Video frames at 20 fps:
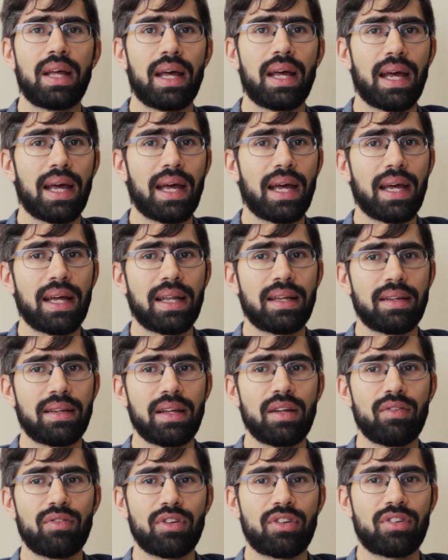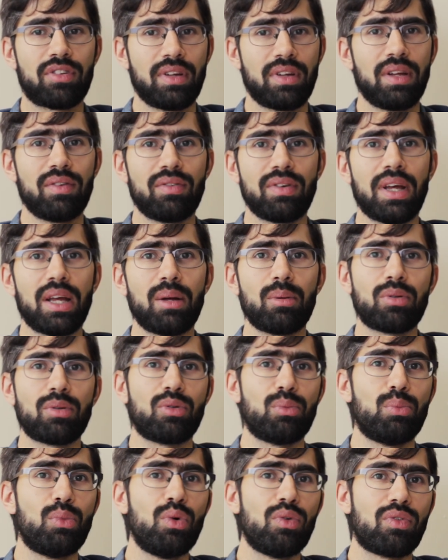and if it's even able to
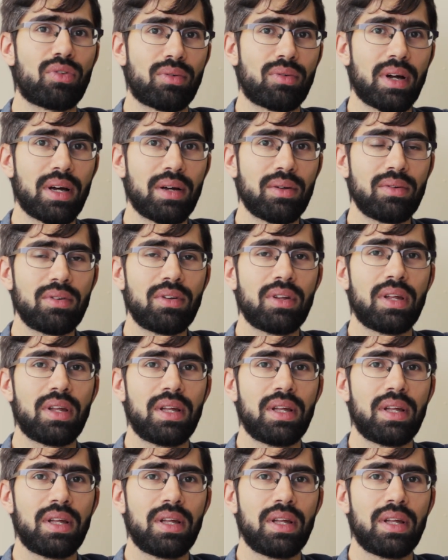move around,